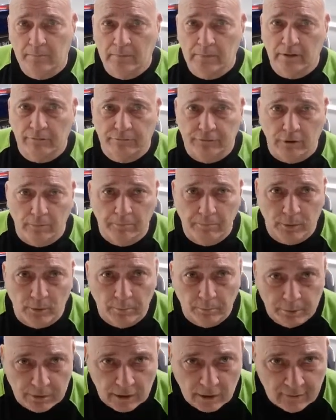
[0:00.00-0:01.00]
The front
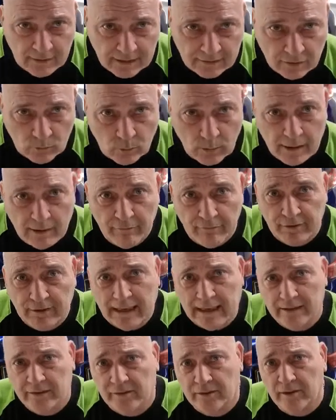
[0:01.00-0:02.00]
bumper I've had to wet
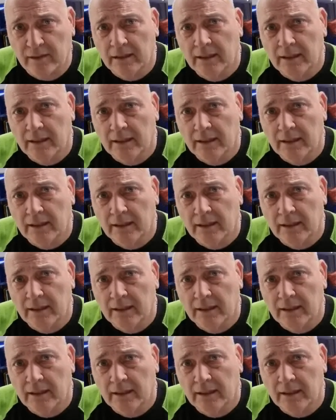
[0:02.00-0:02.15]
flat